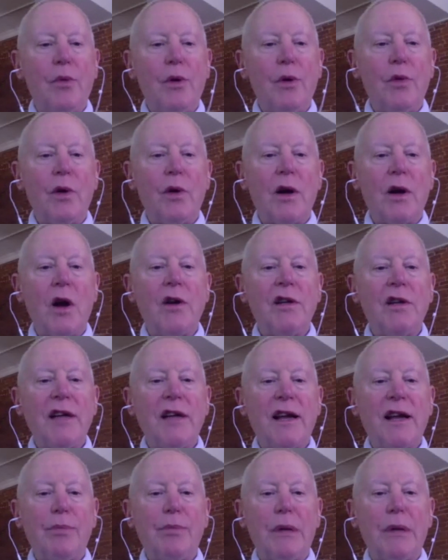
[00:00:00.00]
We were going to
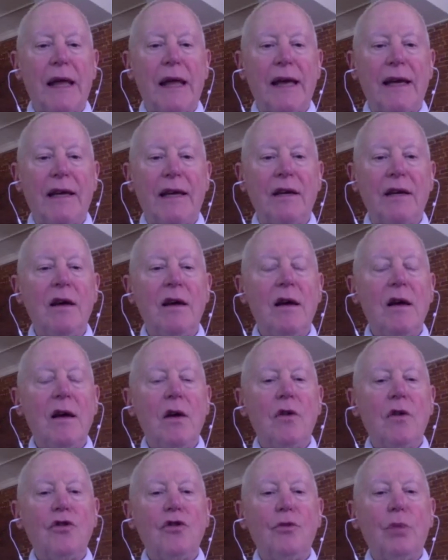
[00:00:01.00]
take a plane
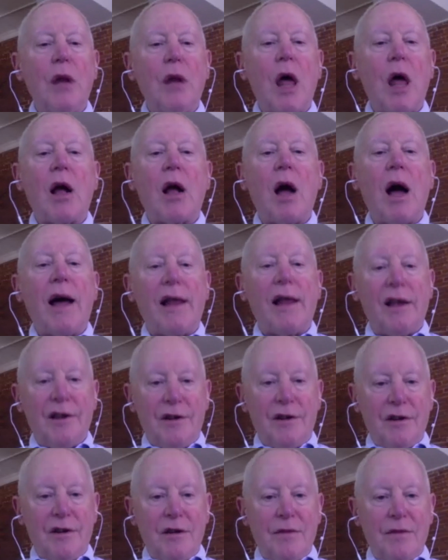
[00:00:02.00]
to Block
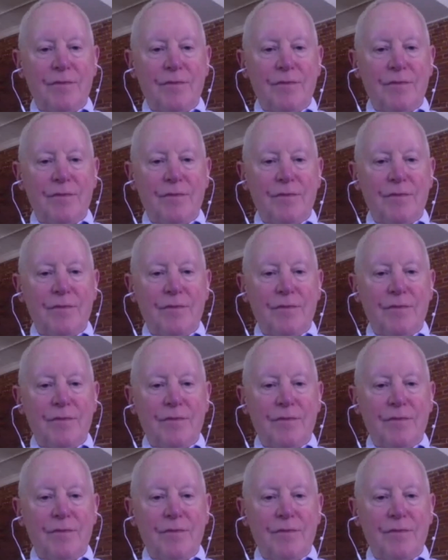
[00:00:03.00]
Island